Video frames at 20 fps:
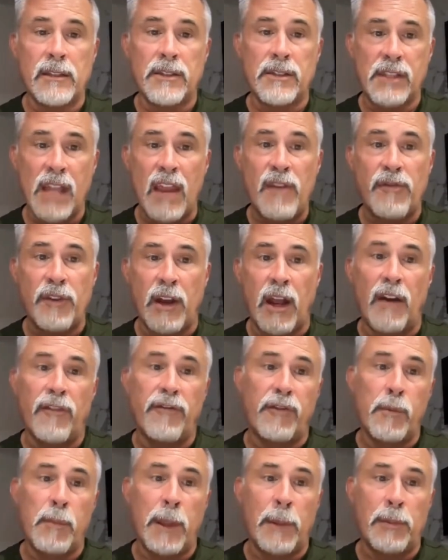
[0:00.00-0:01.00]
safe enough
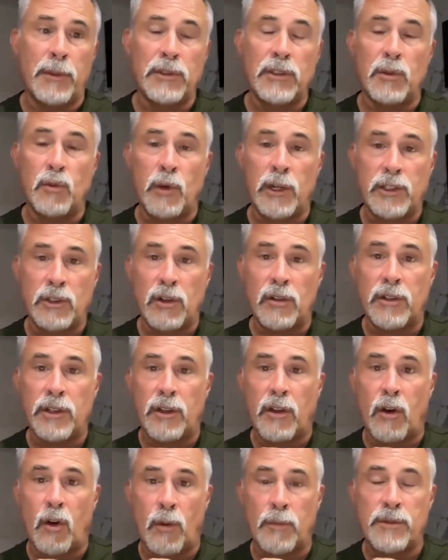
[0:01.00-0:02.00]
for people to return to
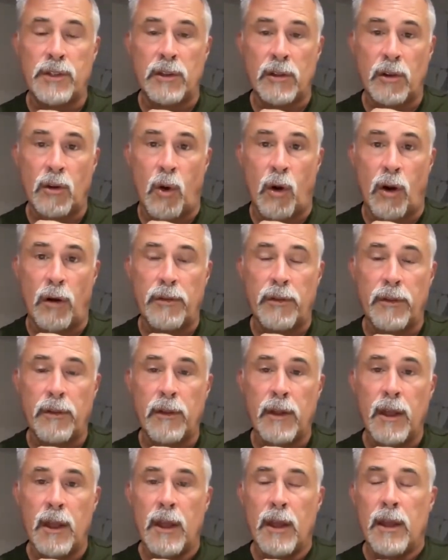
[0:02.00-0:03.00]
their homes in the north.
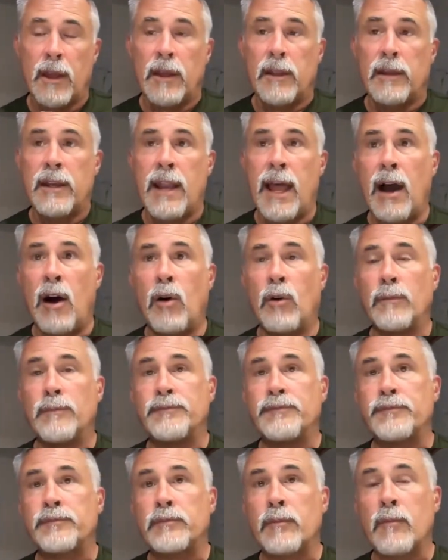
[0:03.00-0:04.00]
Now,
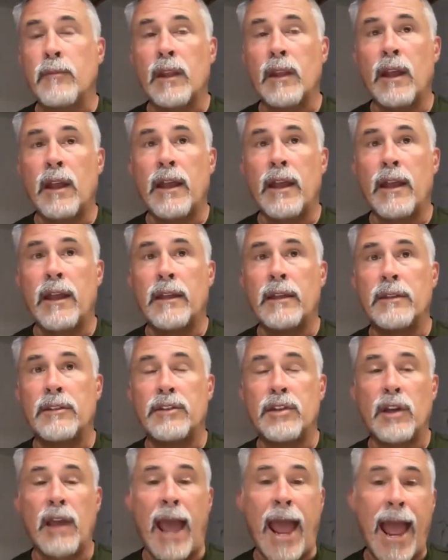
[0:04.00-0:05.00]

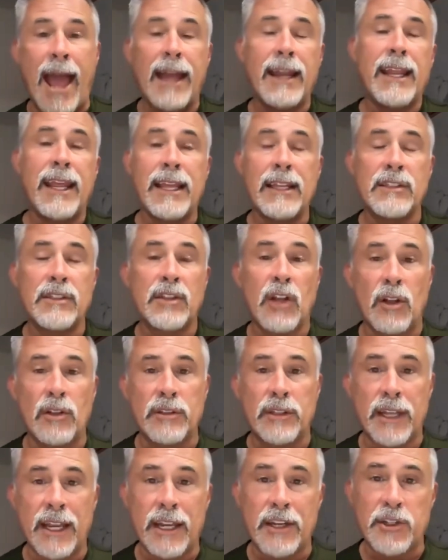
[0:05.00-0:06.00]
to add insult
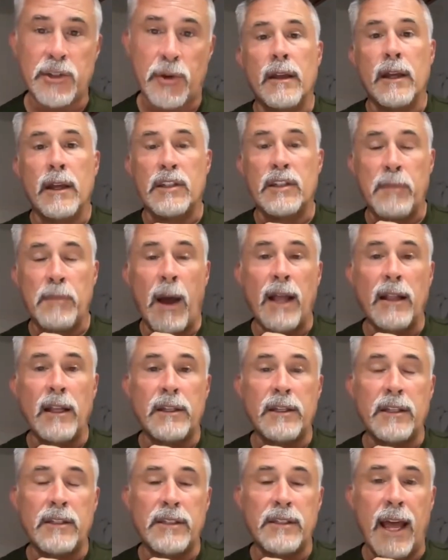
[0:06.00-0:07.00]
to injury, Hezbollah
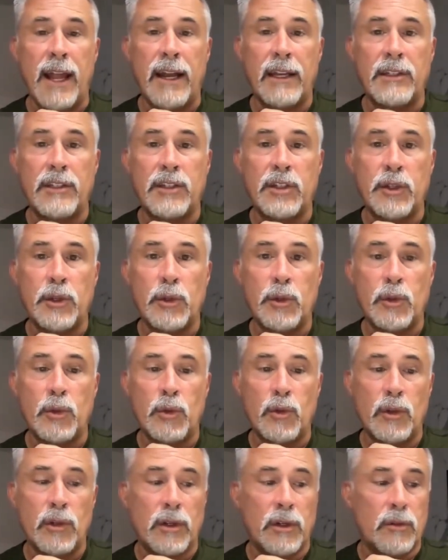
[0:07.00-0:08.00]
decided to
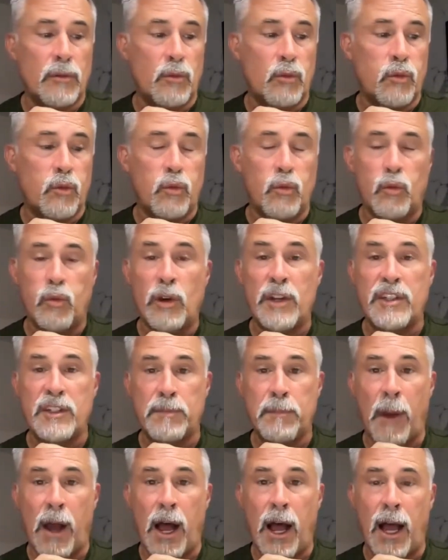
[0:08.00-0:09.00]

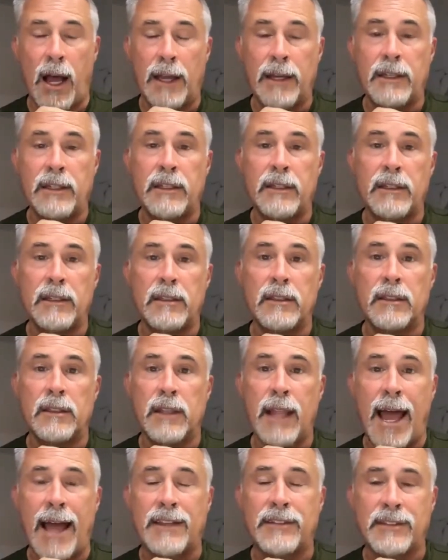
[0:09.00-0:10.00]
respond
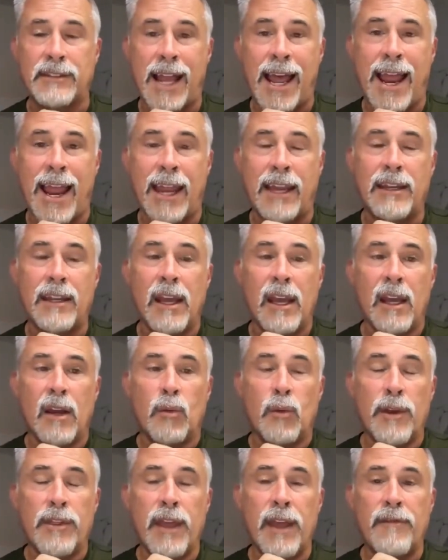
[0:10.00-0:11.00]
last night
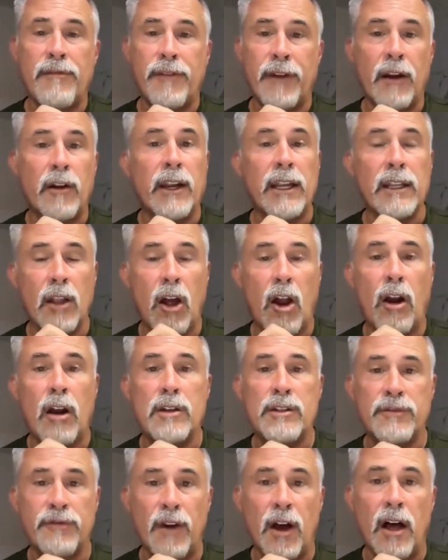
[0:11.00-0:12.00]
with a very
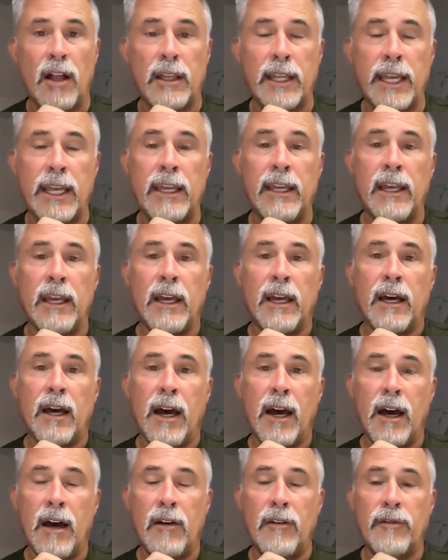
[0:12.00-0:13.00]
large volley
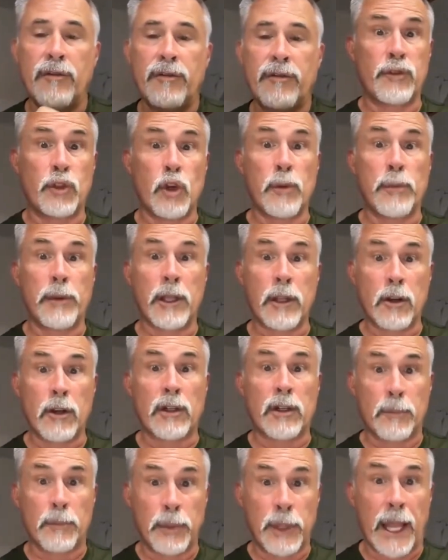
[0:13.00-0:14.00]
of tubular
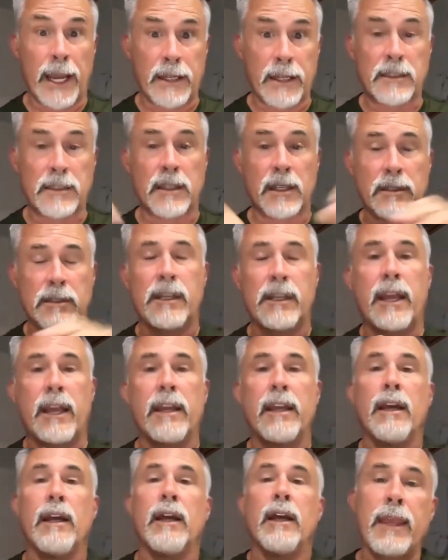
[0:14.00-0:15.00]
complaints, let's say,
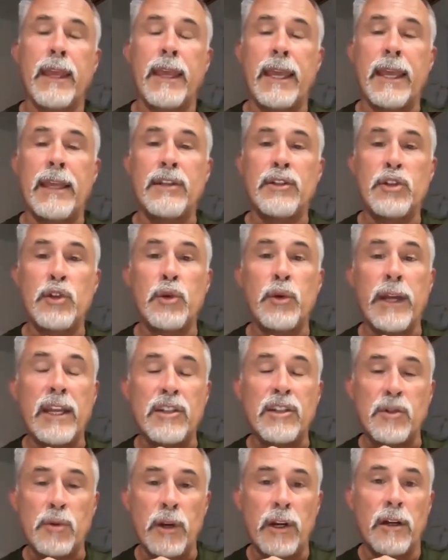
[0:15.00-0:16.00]
into
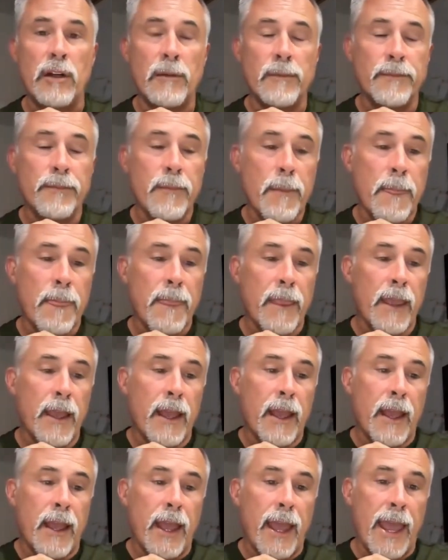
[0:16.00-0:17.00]
Israel.
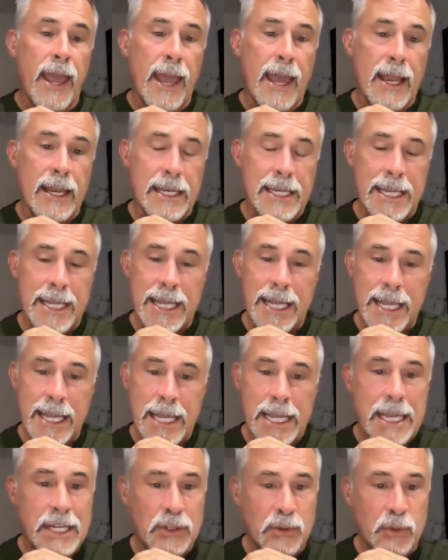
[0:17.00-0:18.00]
And
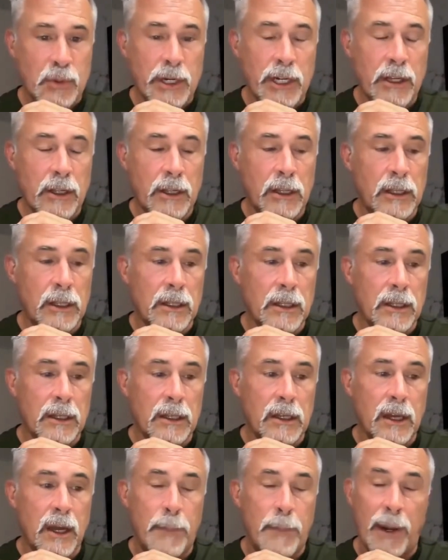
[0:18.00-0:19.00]
Israel
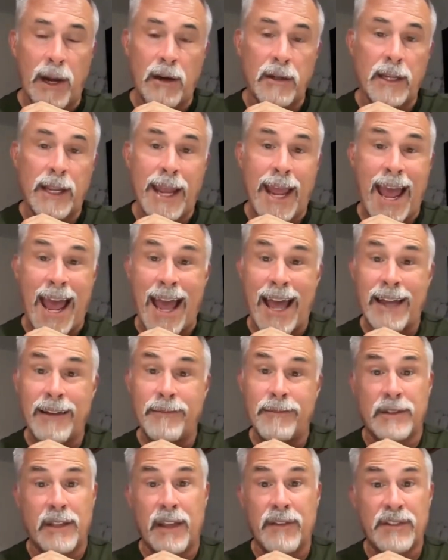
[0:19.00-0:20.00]
apparently
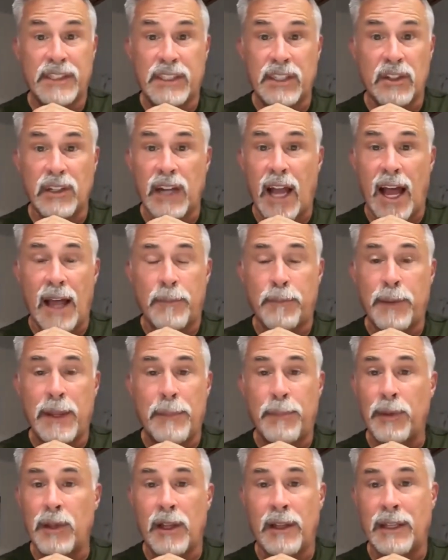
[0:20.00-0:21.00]
they've still got
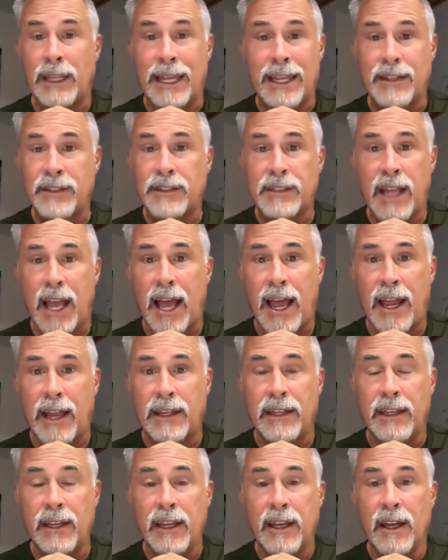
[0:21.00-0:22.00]
people on the
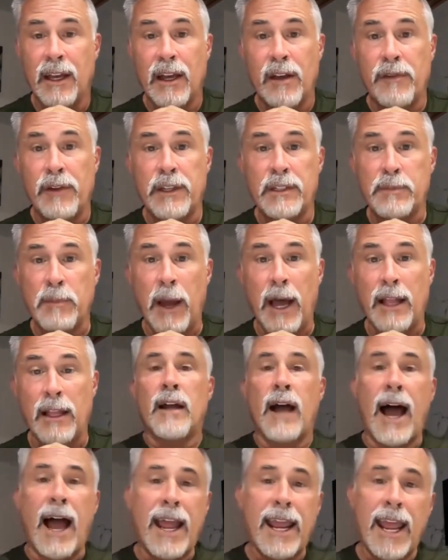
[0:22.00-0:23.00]
inside of Hezbollah.
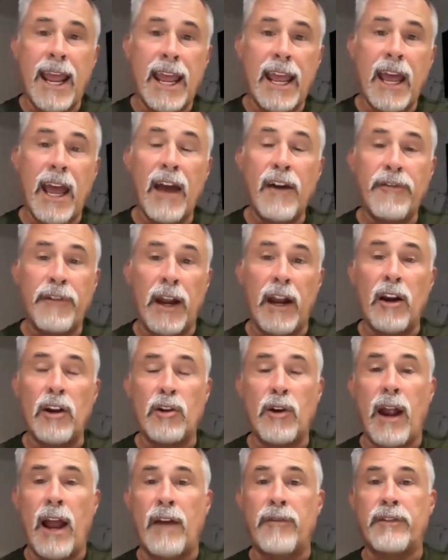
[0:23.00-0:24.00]
IAF
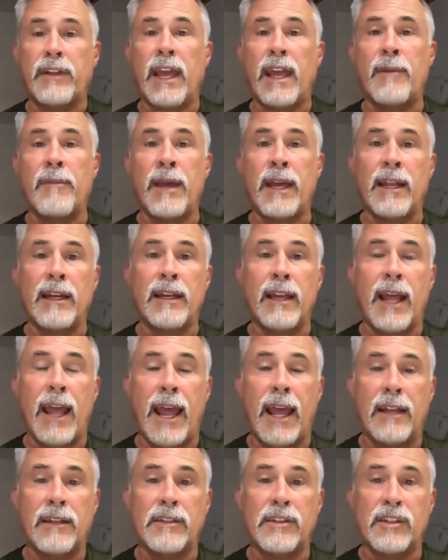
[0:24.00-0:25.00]
aircraft came in
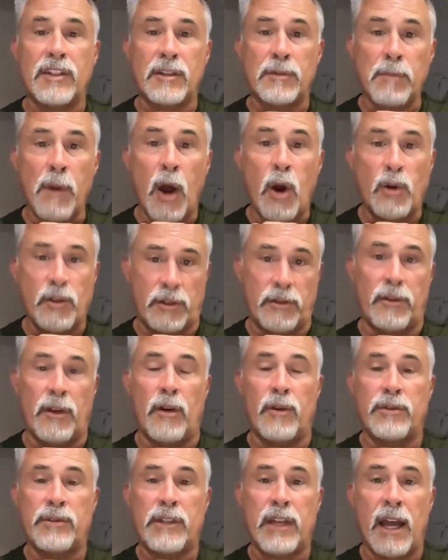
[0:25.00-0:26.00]
and smoked
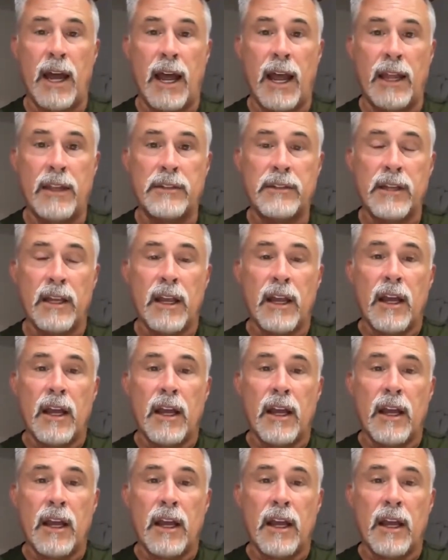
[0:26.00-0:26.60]
those guys